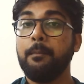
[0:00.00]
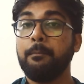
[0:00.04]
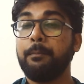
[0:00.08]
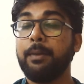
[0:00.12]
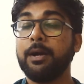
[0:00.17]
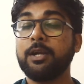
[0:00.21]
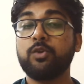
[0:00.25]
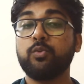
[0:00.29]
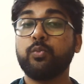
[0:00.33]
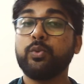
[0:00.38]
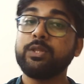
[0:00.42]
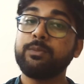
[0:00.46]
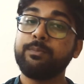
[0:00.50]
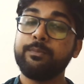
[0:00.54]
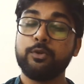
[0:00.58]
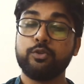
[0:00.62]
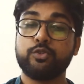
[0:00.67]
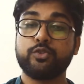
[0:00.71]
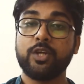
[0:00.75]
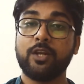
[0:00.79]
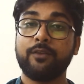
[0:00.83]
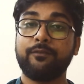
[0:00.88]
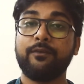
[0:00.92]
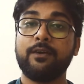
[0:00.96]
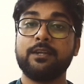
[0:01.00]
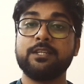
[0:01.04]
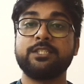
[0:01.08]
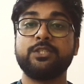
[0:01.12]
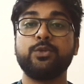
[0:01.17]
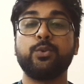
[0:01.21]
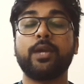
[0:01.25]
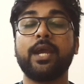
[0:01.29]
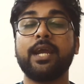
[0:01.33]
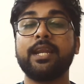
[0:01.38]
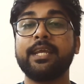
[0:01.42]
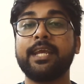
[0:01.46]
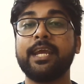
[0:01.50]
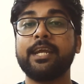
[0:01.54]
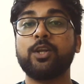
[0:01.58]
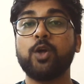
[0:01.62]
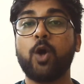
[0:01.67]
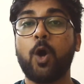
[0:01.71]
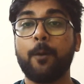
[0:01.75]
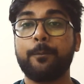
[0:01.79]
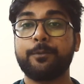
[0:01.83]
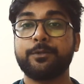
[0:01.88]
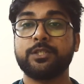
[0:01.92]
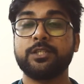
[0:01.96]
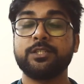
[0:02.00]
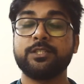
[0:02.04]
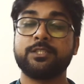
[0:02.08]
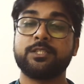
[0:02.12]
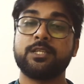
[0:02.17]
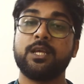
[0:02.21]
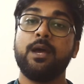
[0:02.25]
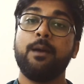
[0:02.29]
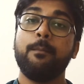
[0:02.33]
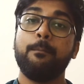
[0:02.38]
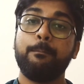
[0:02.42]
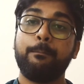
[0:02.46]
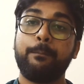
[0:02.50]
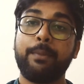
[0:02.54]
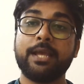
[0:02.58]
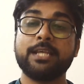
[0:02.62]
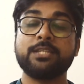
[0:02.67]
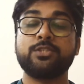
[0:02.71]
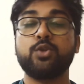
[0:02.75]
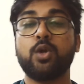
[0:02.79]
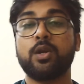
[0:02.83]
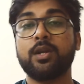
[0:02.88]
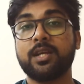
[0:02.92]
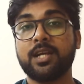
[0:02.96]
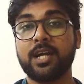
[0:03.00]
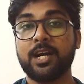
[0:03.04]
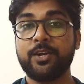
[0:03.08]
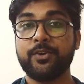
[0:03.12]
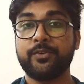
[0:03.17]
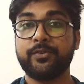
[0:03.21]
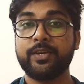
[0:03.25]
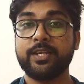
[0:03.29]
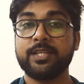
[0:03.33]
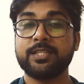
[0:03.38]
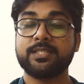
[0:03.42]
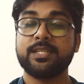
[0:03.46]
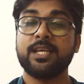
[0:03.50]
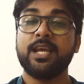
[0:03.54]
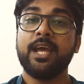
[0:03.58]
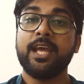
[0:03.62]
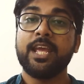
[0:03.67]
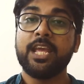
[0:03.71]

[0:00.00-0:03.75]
But with mutual funds, you can get options based on countries,